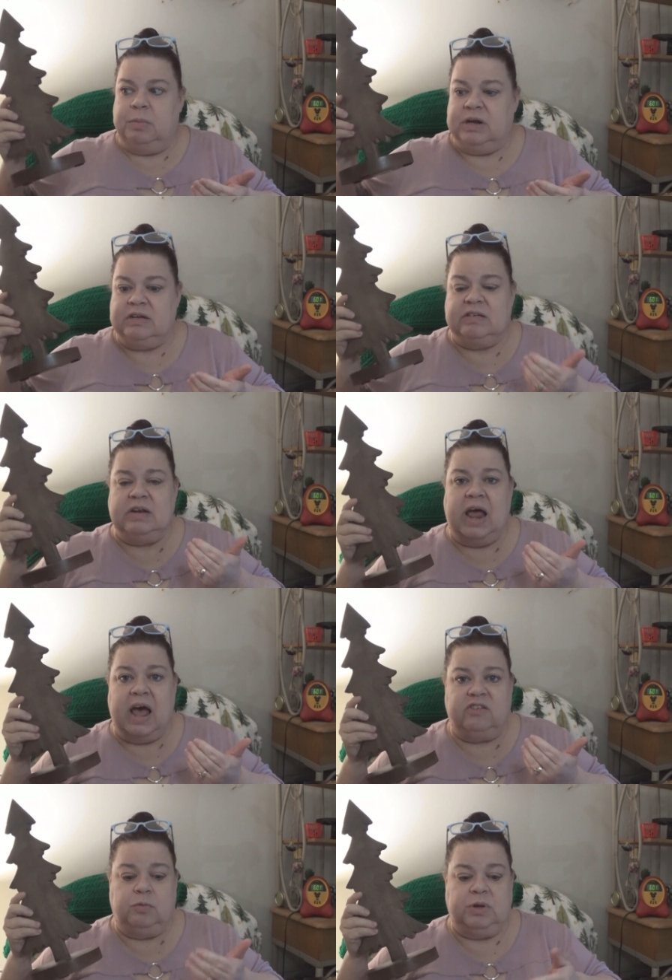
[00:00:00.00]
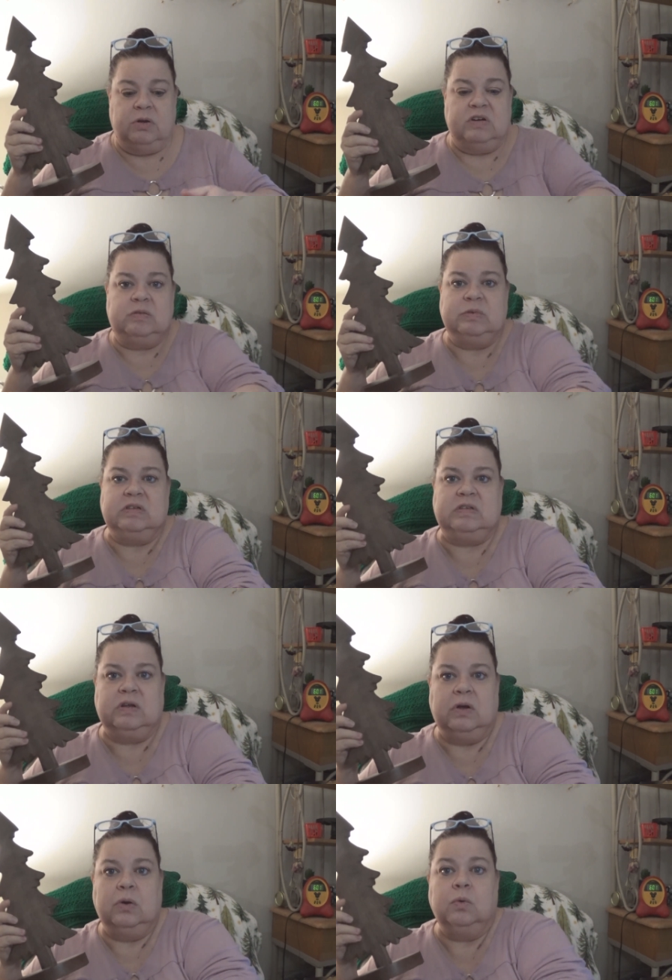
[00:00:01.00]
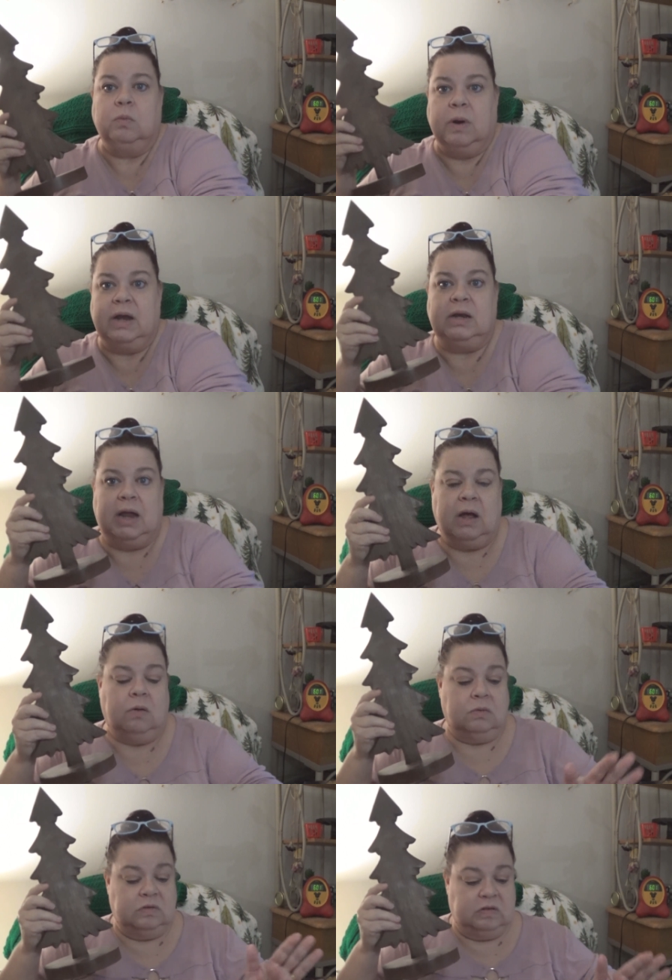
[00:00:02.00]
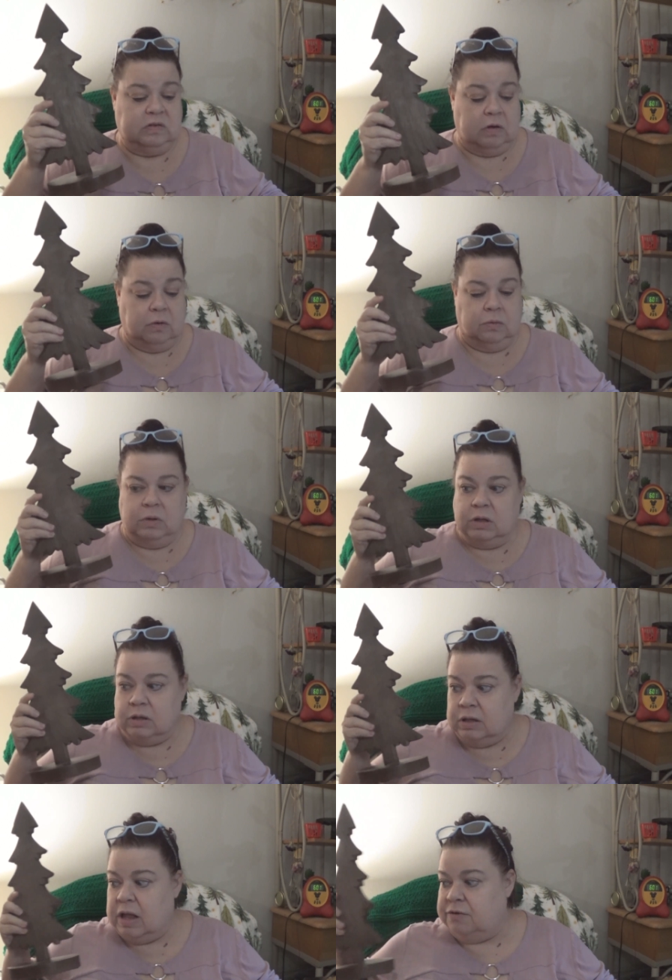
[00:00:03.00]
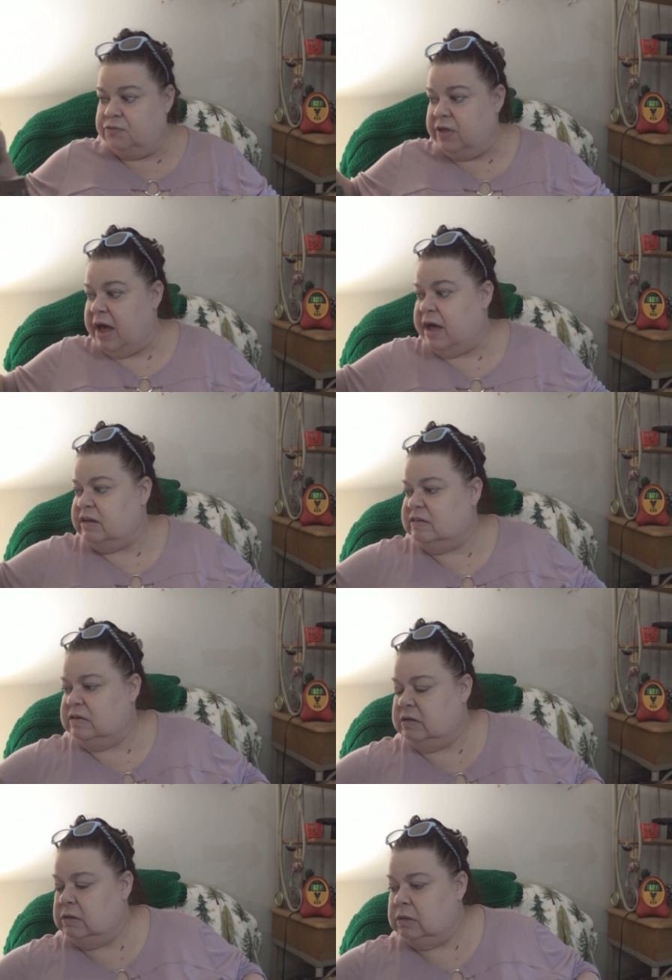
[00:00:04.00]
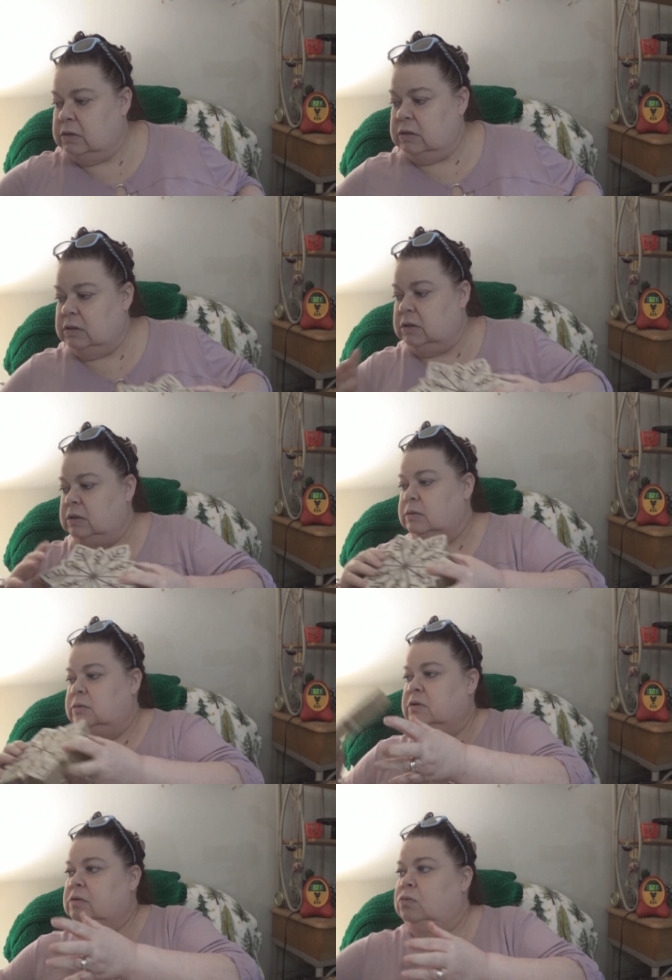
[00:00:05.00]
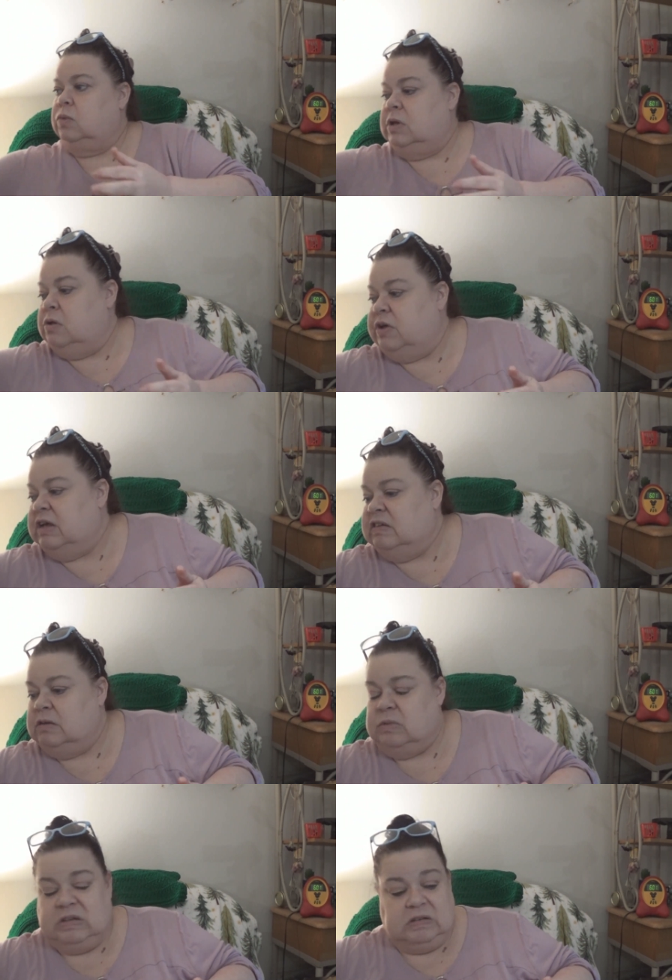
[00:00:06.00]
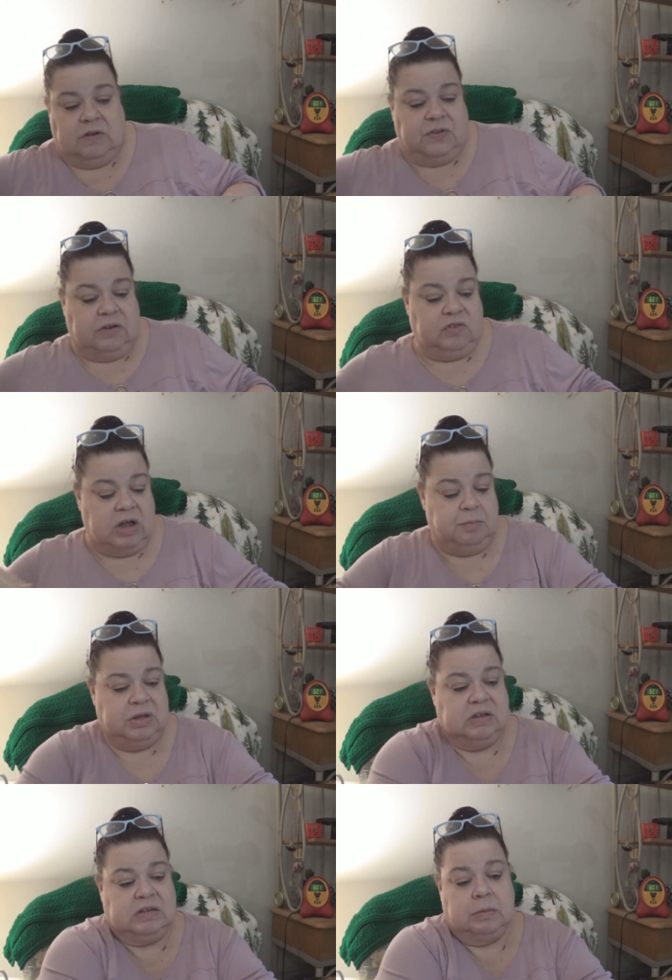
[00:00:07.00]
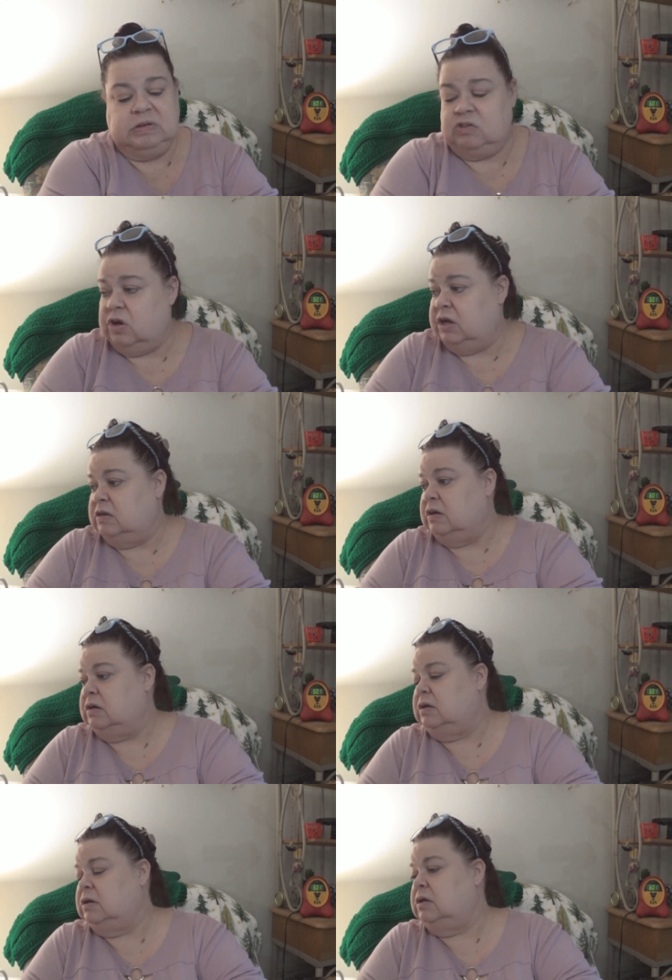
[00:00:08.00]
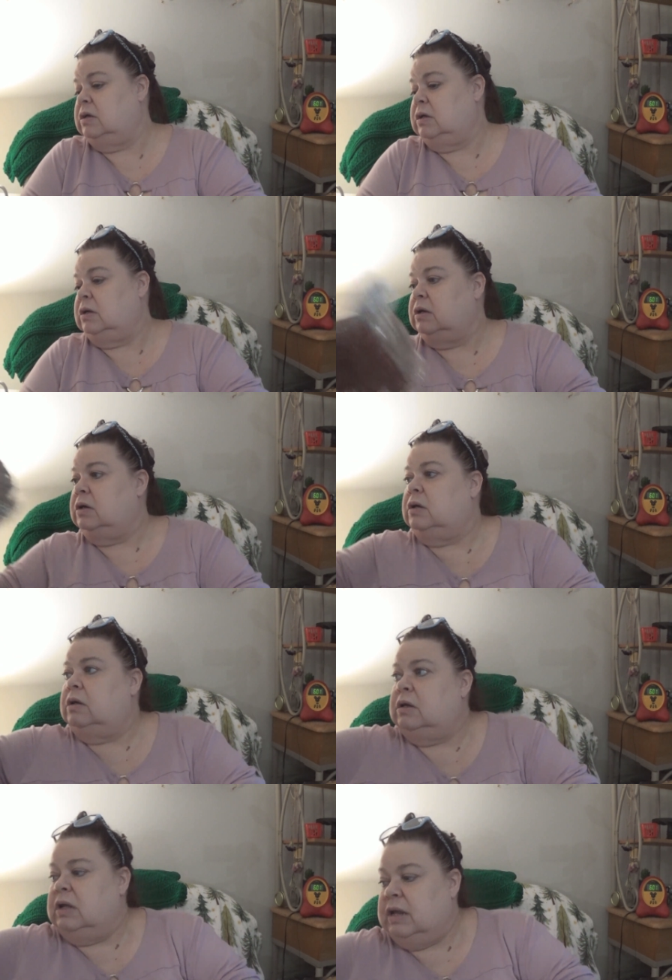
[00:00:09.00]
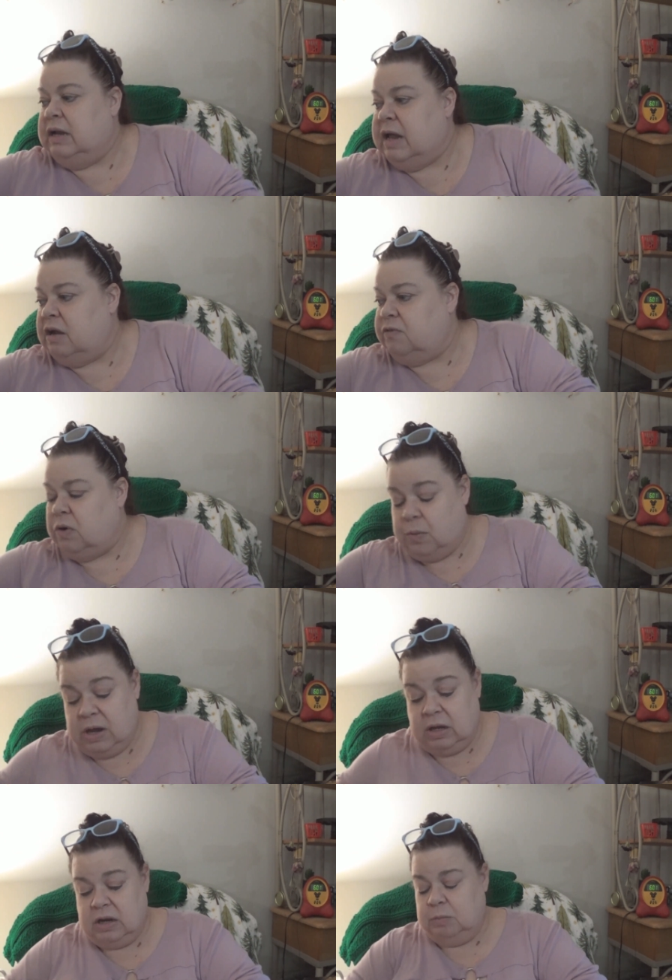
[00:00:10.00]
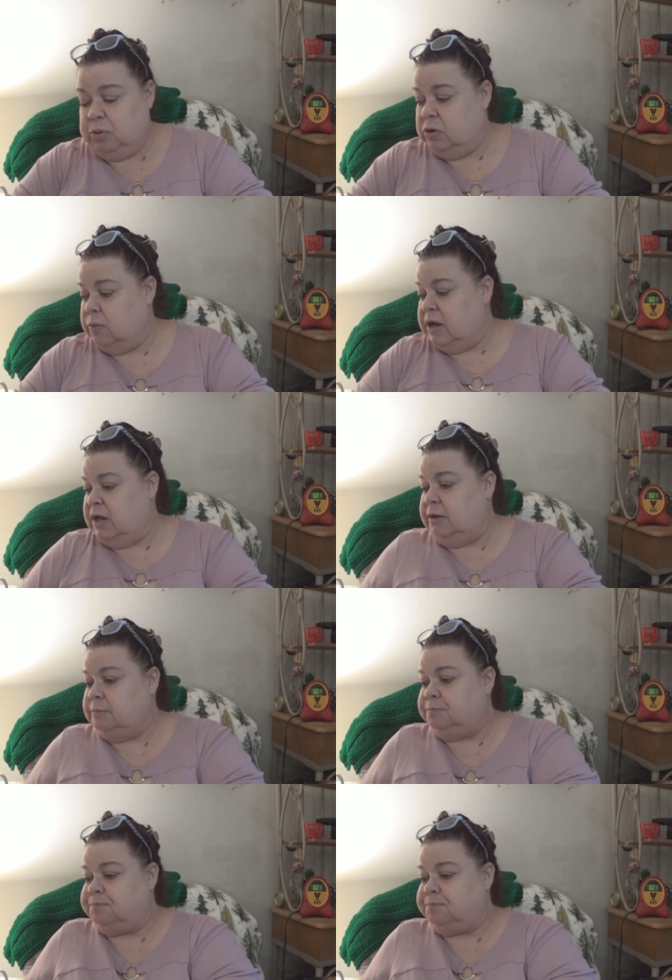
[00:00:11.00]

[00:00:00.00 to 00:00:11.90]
but it doesn't have to be Christmas right now. So, love that. Relocate some of the stuff that I've done because hubby's trying to get it out of our way and get it put away.